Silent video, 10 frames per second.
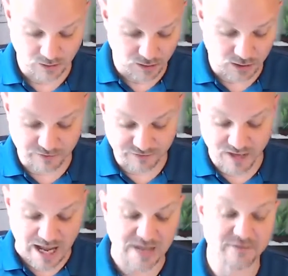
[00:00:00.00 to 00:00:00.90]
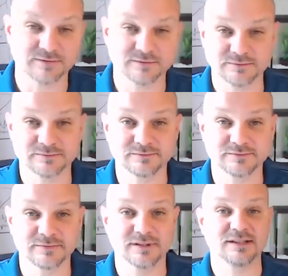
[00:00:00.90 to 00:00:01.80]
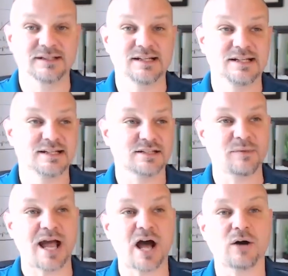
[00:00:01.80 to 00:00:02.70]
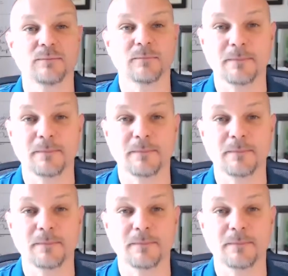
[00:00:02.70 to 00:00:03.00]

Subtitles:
Number 5 is about,